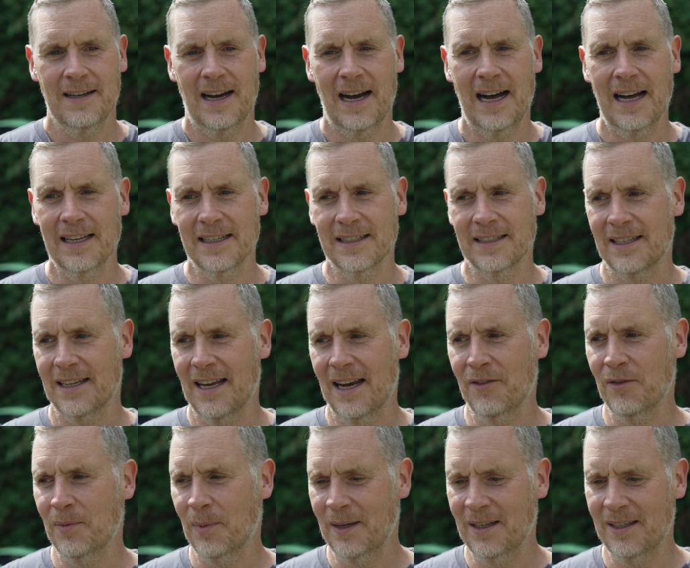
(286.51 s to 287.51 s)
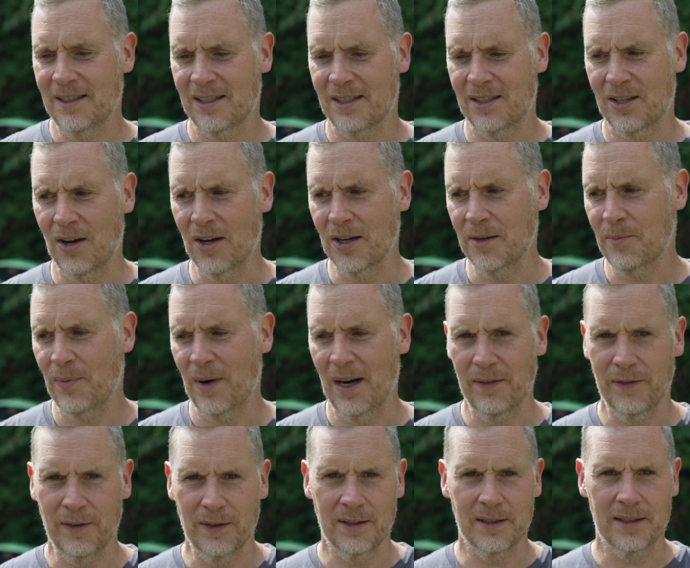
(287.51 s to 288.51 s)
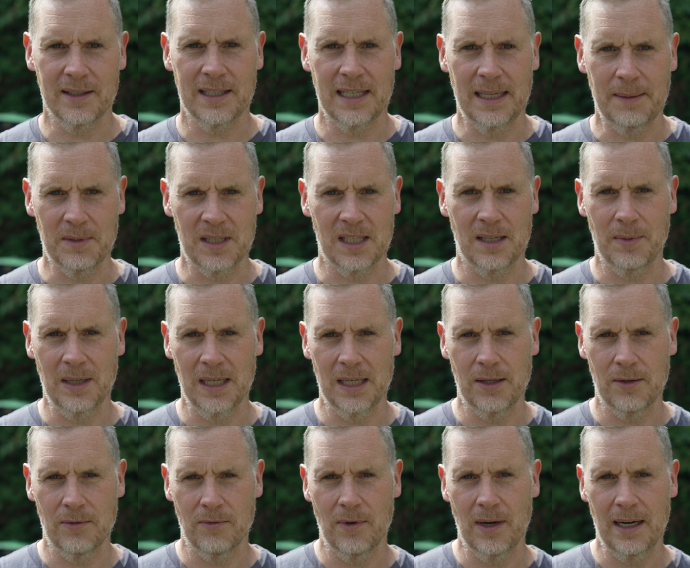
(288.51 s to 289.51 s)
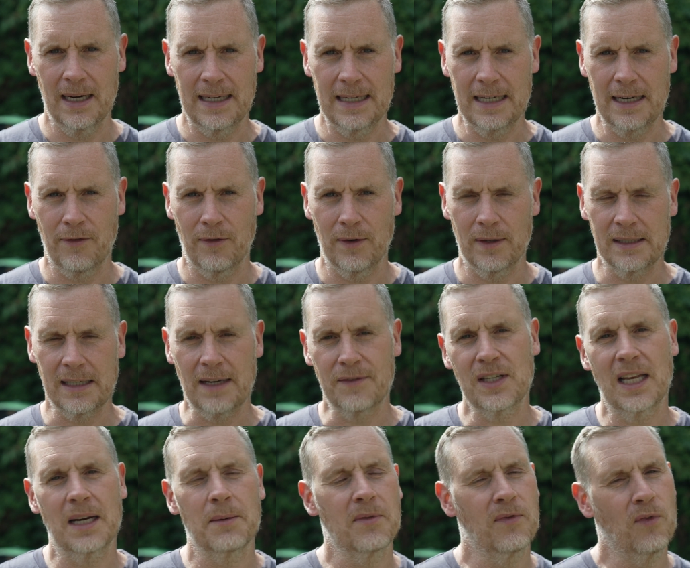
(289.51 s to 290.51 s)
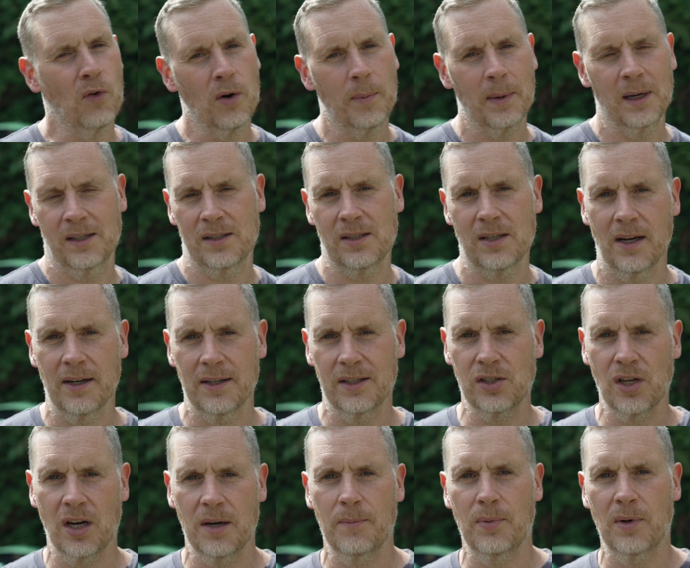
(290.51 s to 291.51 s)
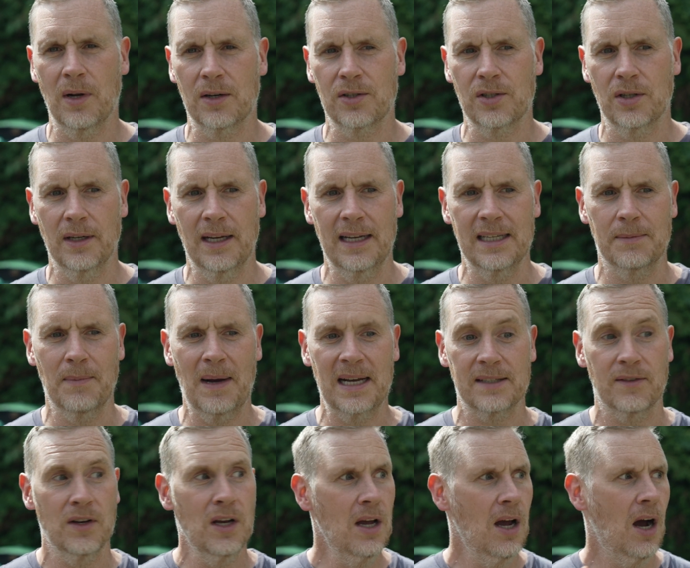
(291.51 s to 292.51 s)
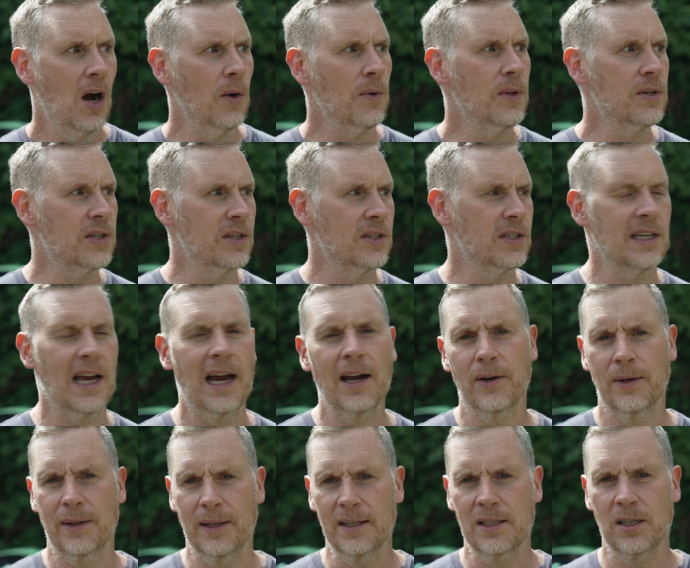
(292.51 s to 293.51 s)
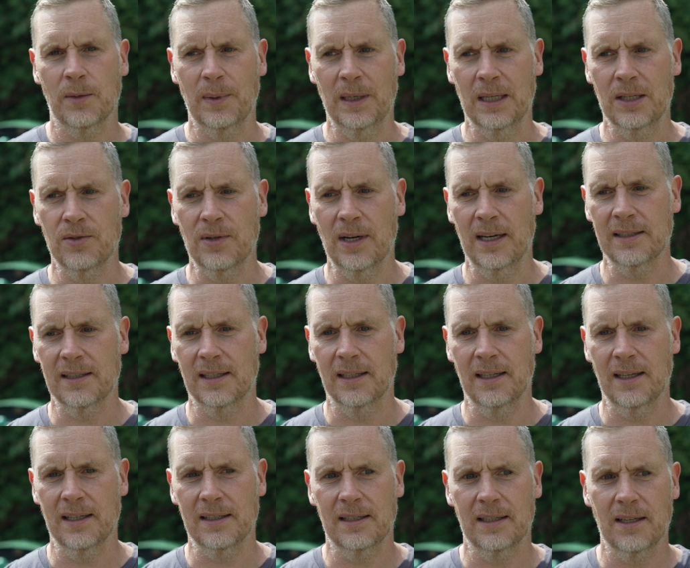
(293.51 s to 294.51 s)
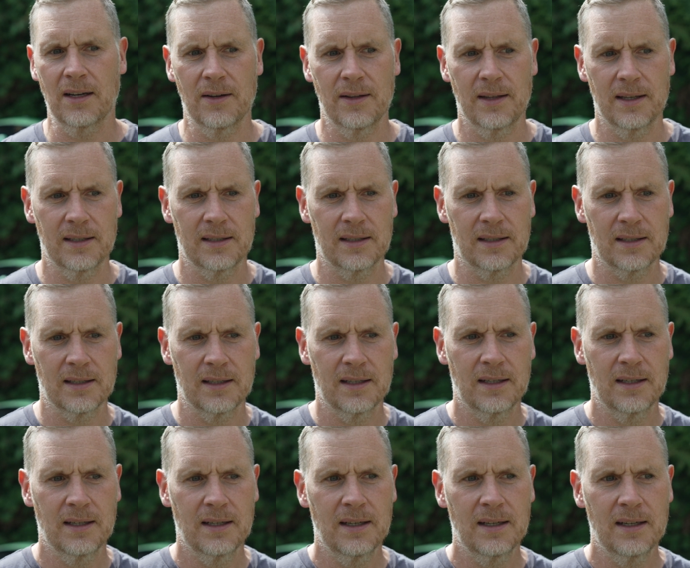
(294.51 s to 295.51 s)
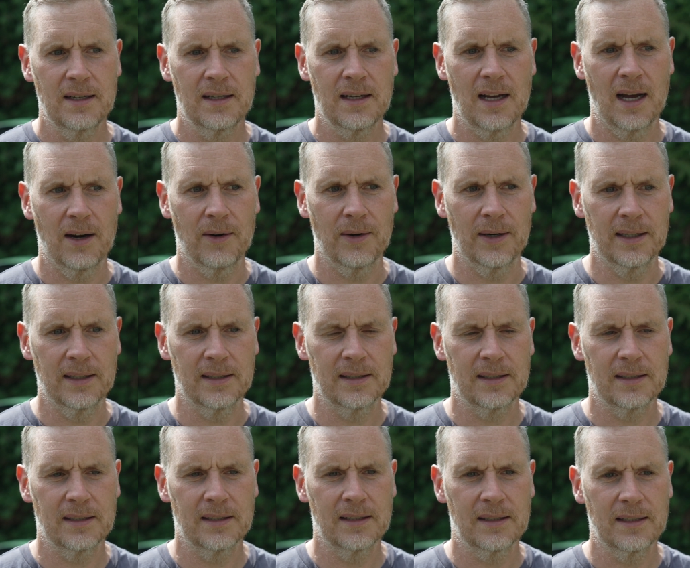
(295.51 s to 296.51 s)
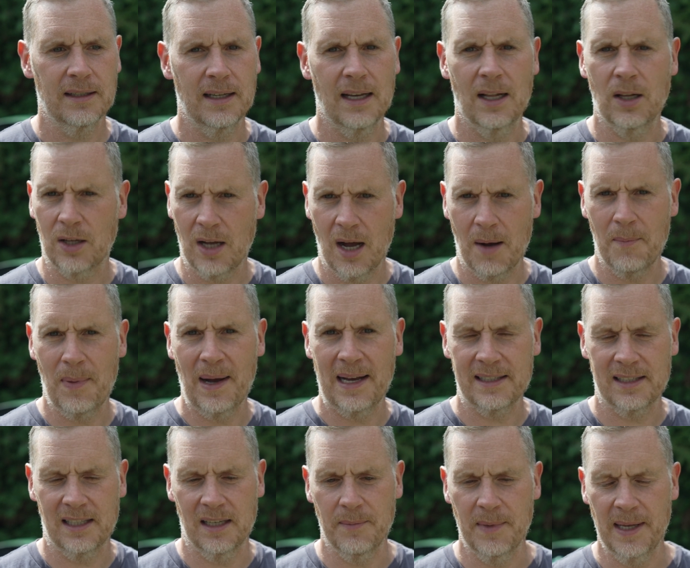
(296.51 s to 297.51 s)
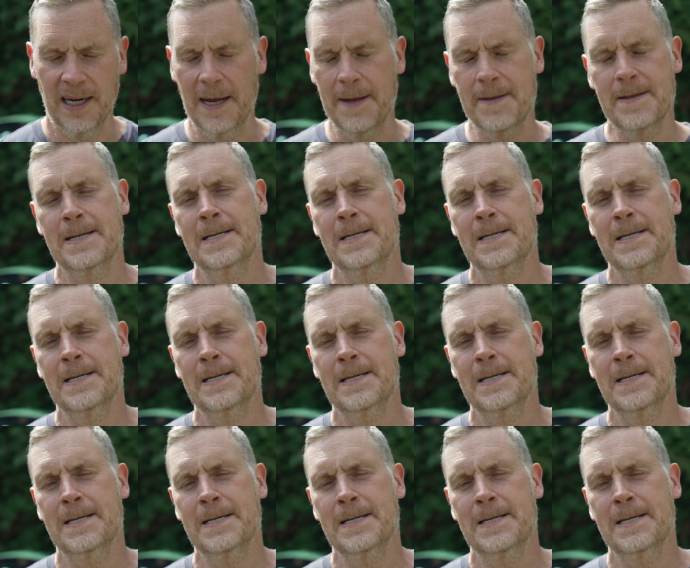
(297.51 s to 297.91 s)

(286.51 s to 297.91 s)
And everybody's sound preference seems to be really different. I've said it before about sound production is massive. Oh, there's a siren. This will be interesting. Let's see how this carries. It'll come past in a minute.